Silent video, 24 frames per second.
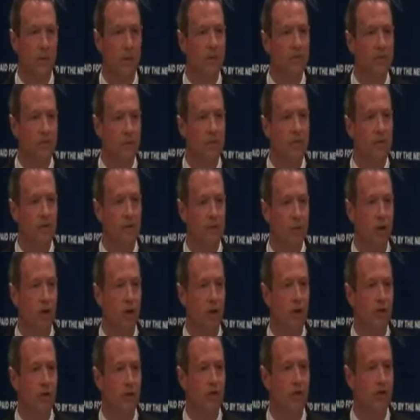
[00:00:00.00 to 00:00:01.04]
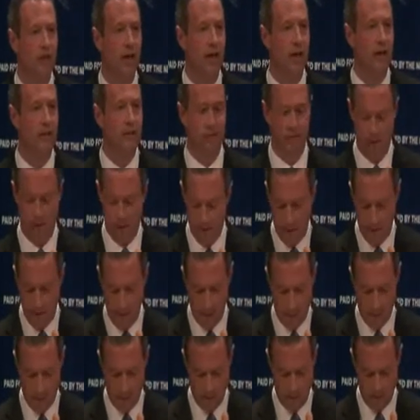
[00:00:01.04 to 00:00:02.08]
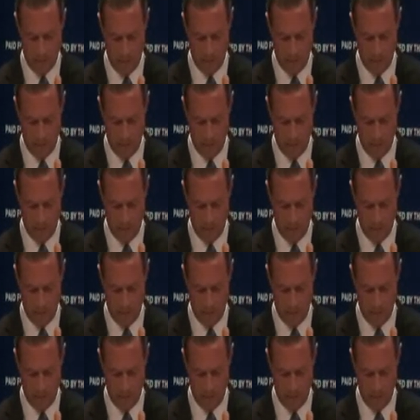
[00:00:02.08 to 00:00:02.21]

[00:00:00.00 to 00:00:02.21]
These are difficult and challenging times.